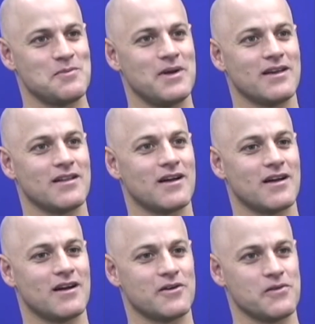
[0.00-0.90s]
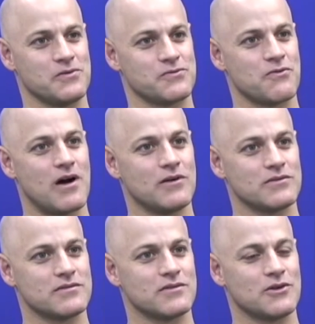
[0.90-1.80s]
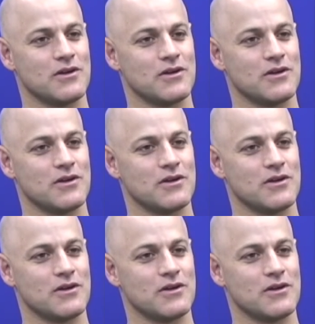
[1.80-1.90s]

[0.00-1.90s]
Begelach are those round,